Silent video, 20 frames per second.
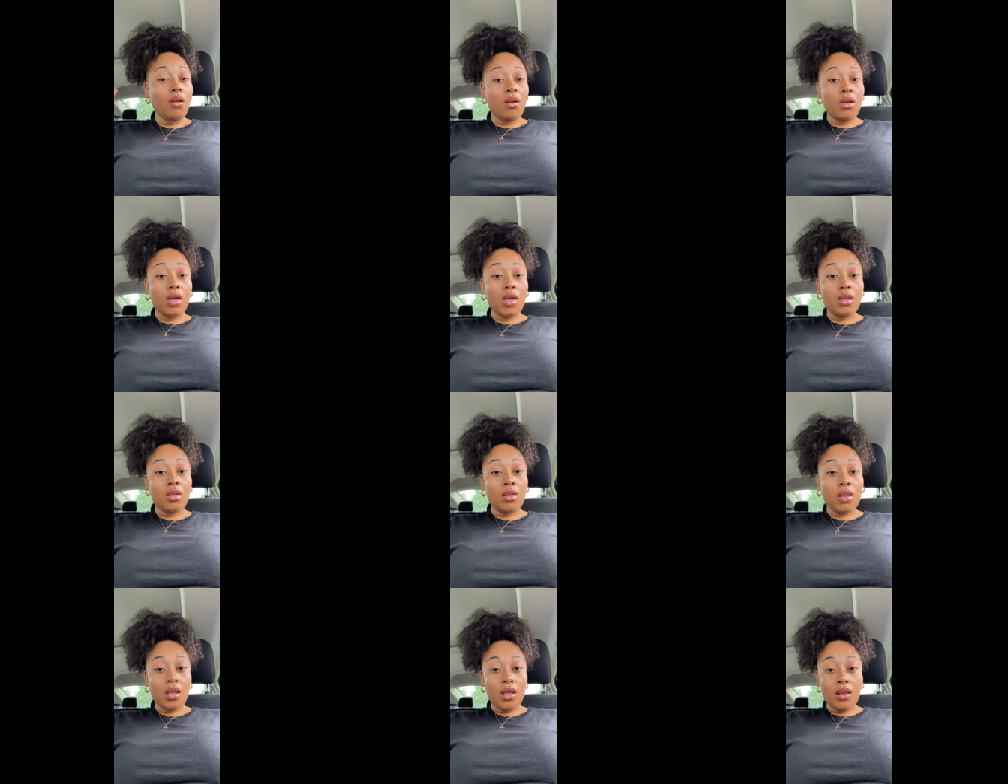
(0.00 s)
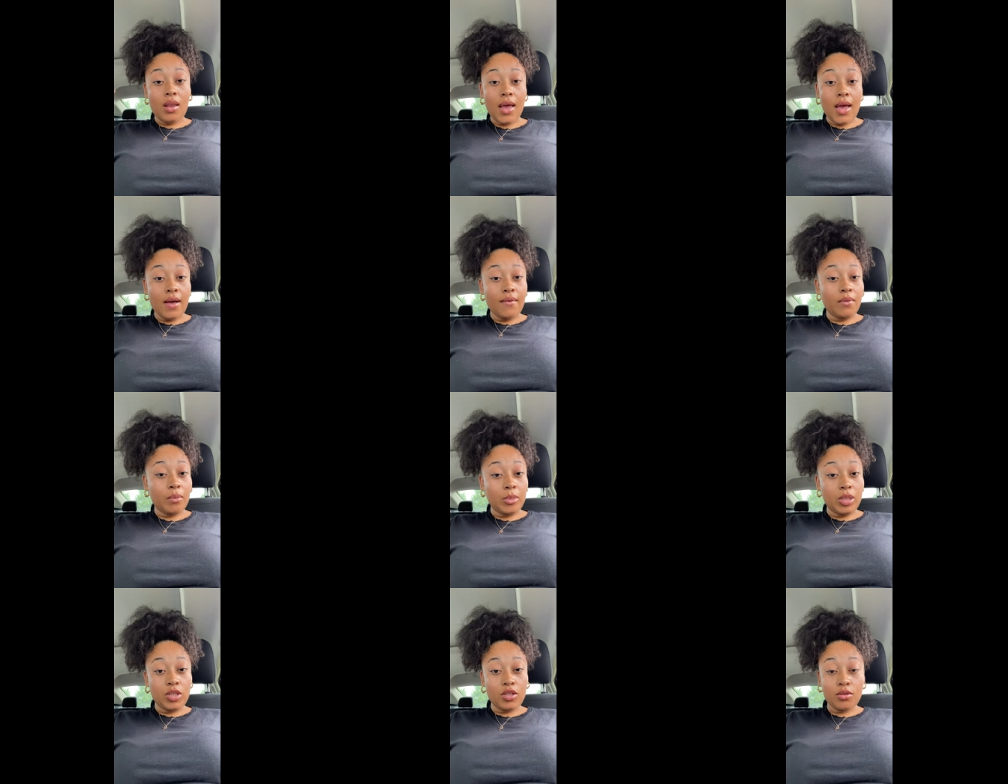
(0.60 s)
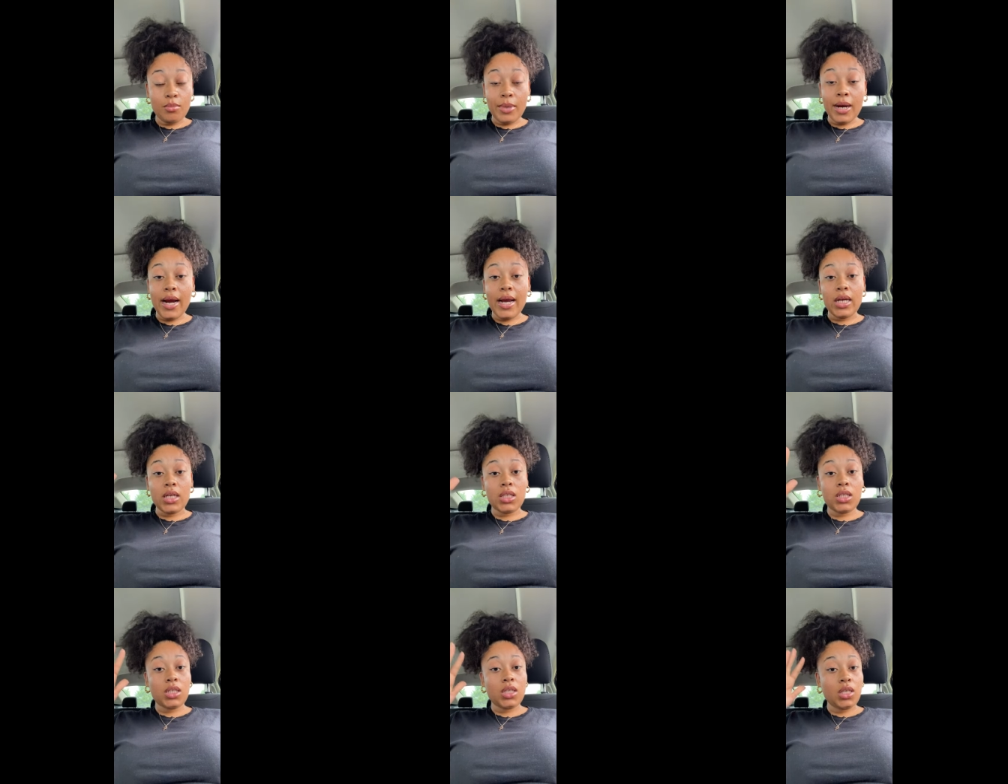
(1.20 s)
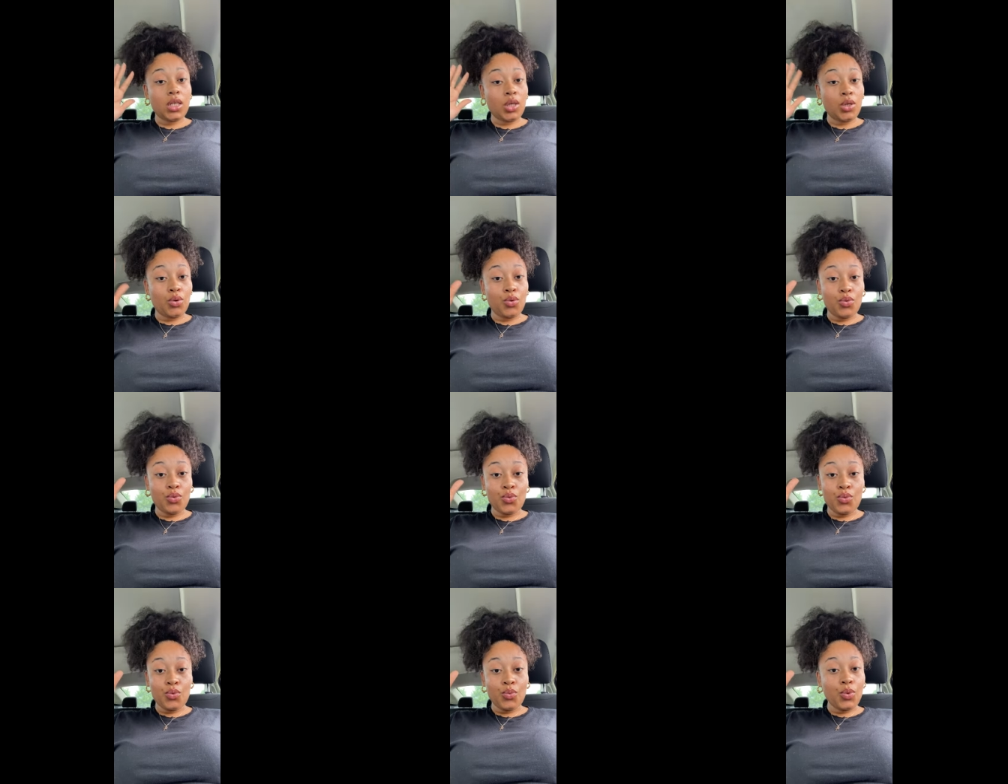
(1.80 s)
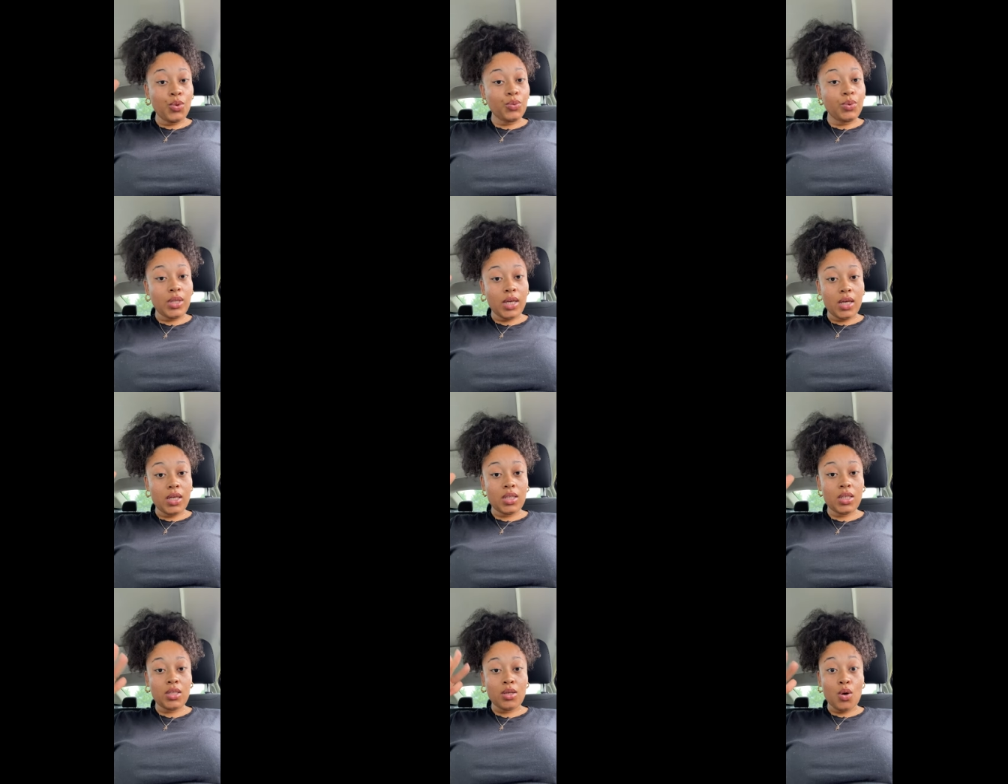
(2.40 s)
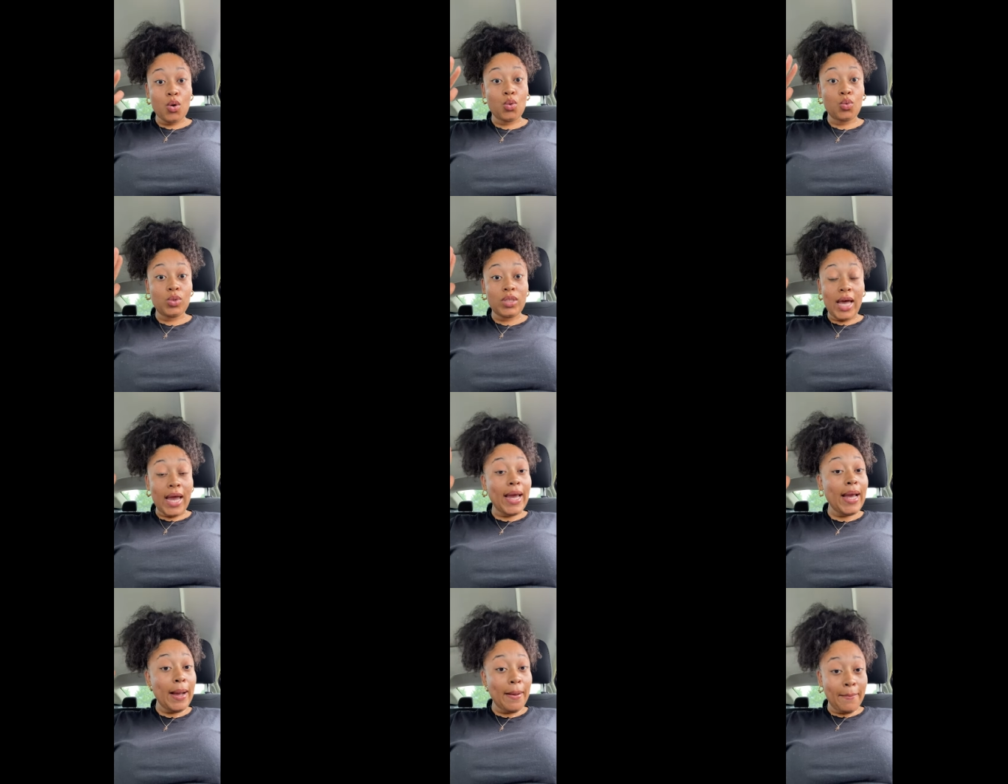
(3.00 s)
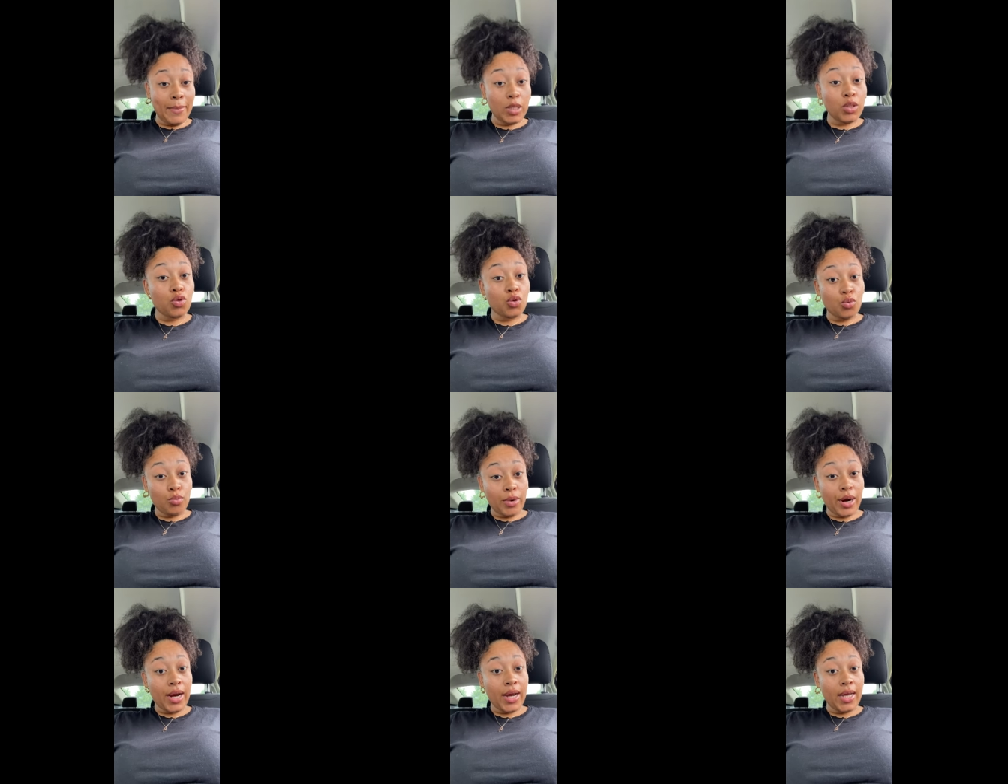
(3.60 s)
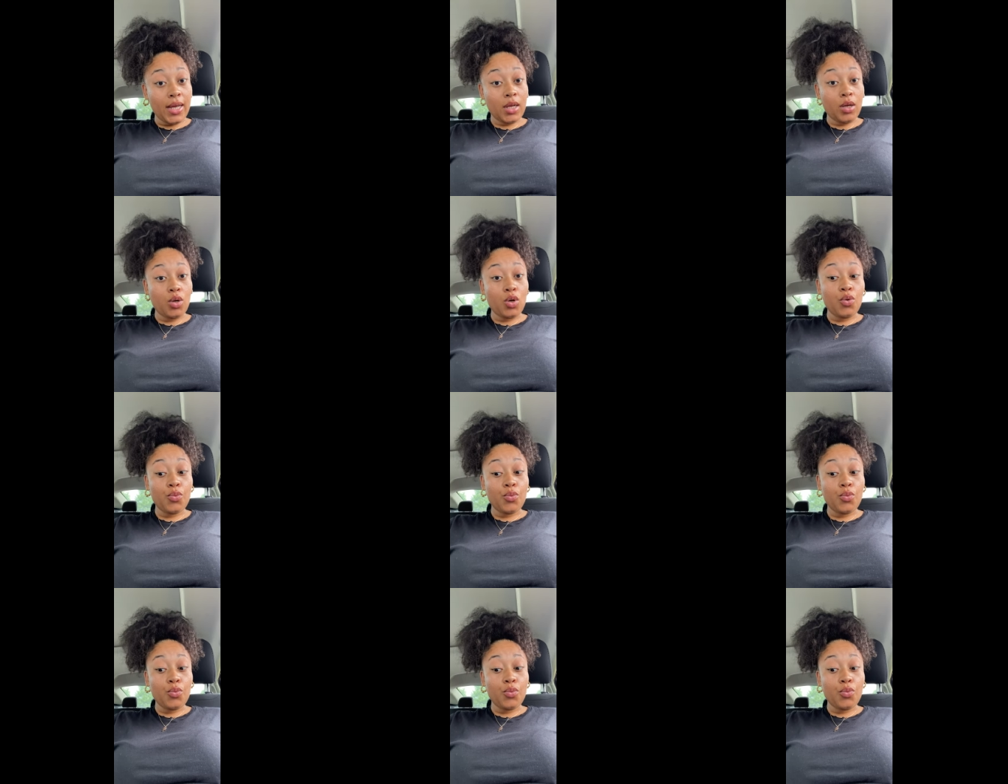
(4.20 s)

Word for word: and then have a mental break and you don't want that so take a mental break